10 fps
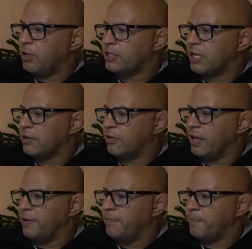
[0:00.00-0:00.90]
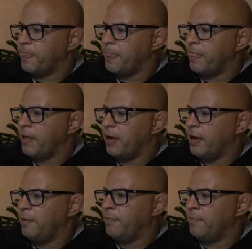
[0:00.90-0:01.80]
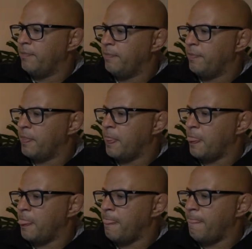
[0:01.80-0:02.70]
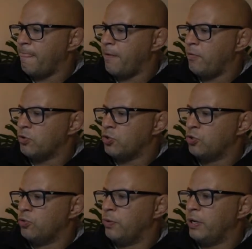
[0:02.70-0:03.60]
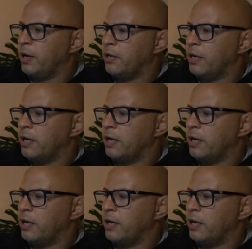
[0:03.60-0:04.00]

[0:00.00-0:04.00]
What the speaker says: take on that. Um, soon we are